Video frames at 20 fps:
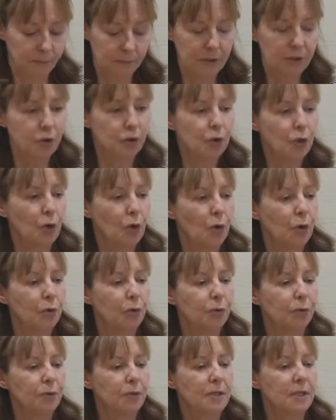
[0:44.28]

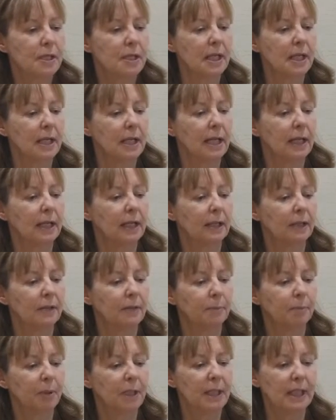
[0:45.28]
stones
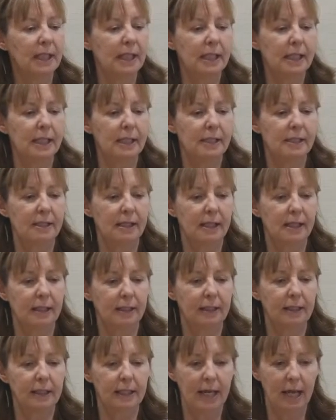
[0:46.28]
and beads
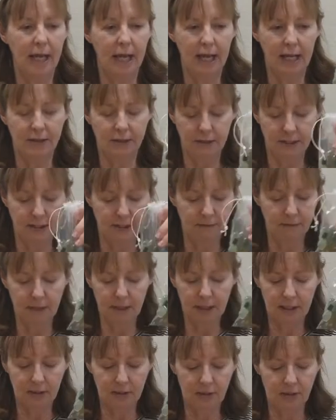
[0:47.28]
and glass and
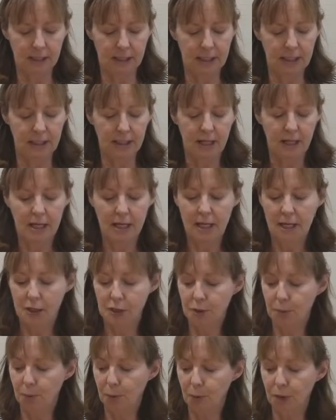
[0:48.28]
everything you'll need
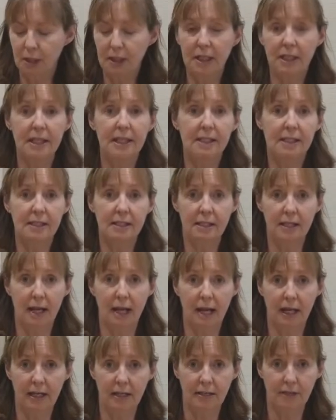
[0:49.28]
to put
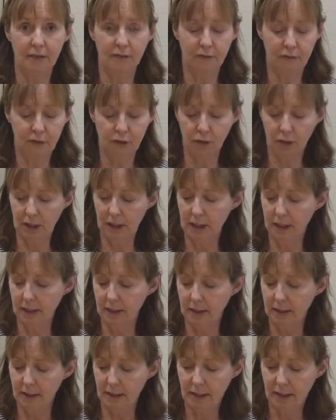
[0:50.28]
inside of your kit.